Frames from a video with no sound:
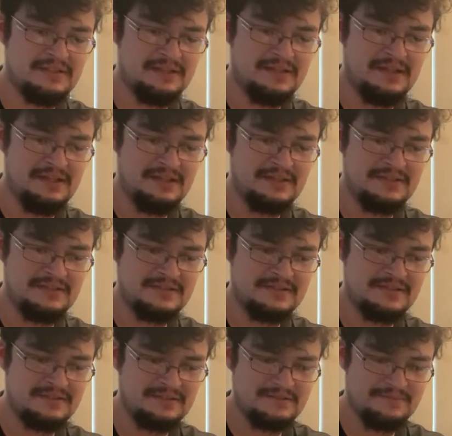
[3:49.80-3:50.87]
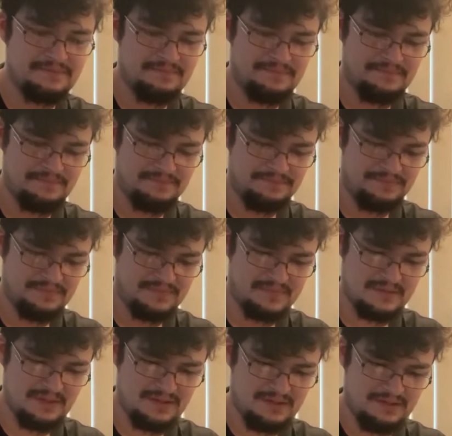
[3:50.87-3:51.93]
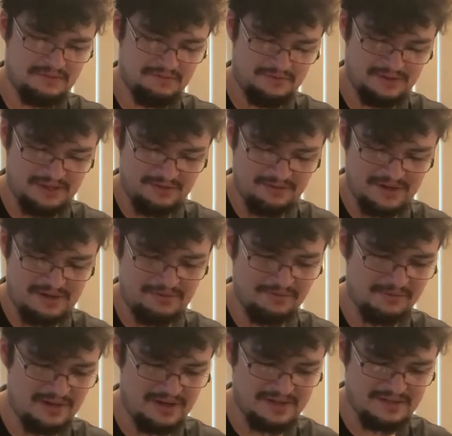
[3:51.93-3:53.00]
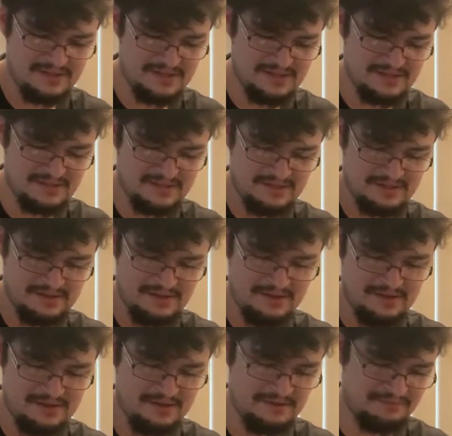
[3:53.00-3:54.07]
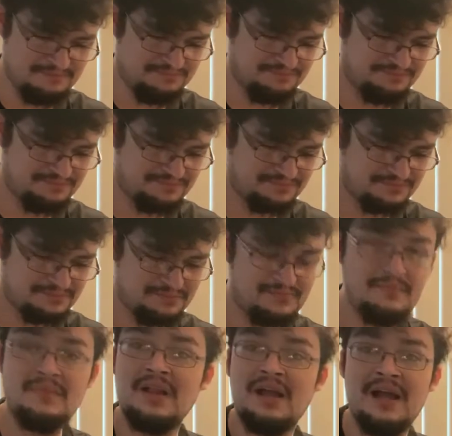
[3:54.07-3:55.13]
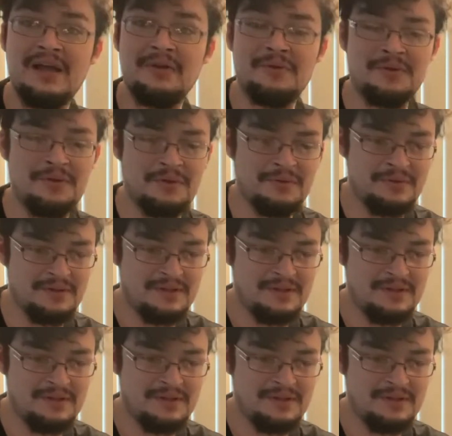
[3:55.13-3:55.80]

That is. Will I rock these? I don't know.